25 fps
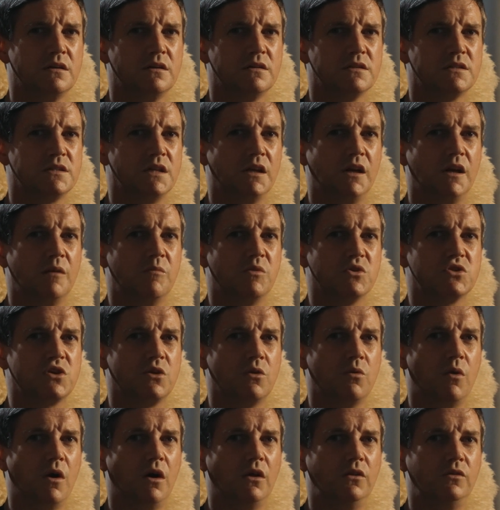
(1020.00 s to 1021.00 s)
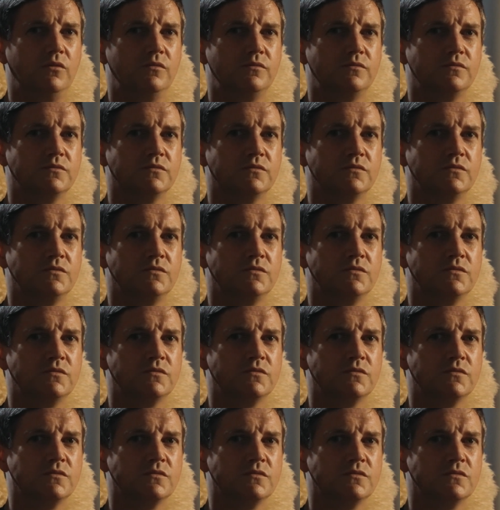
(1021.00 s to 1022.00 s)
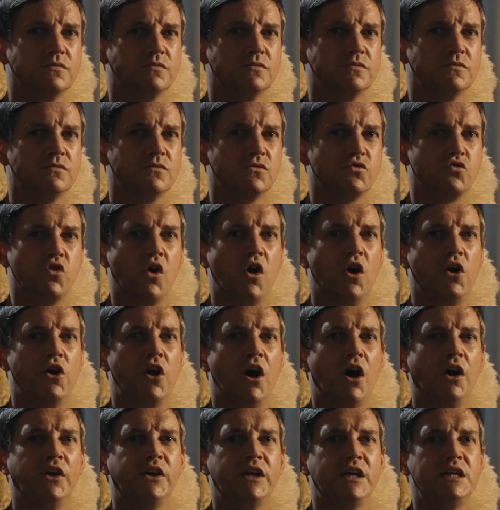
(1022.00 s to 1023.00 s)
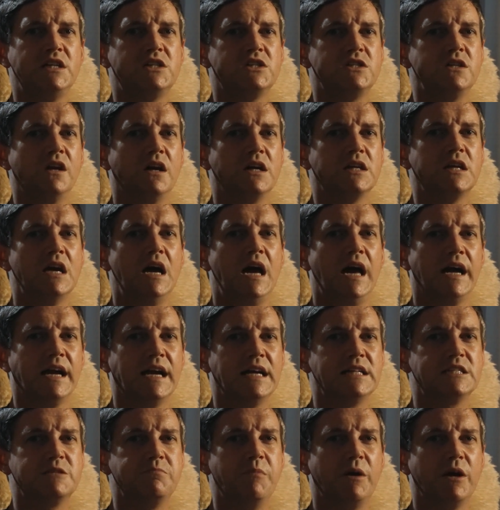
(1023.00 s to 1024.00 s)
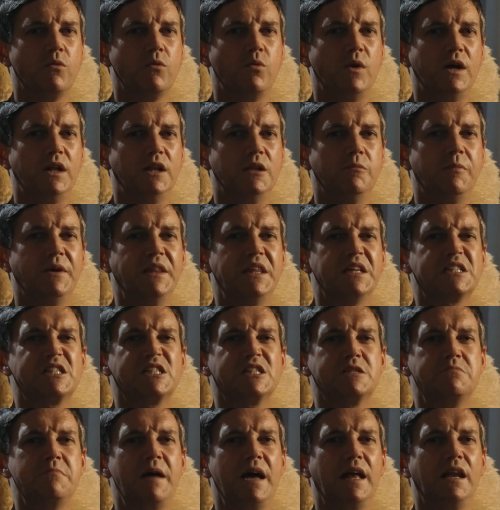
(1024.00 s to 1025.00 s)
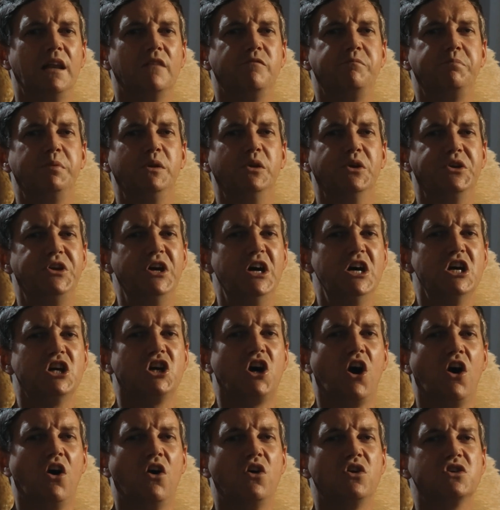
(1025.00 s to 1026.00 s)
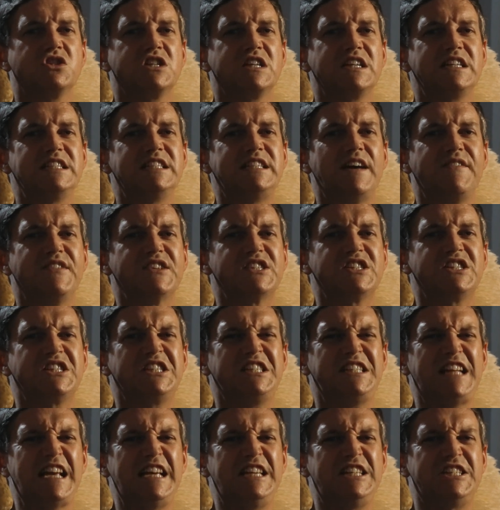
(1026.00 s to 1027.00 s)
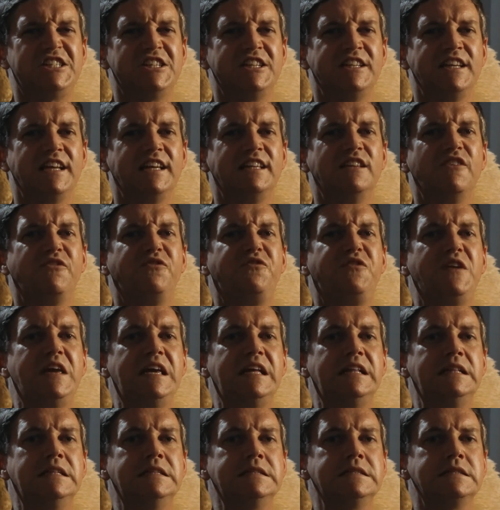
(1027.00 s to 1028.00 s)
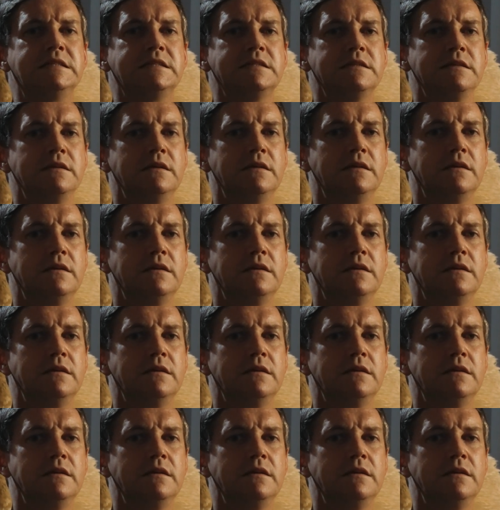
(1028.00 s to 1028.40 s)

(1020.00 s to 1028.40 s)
Still I must go on. Drawn on each night against will by the smell of blood, causing devastation in the fields.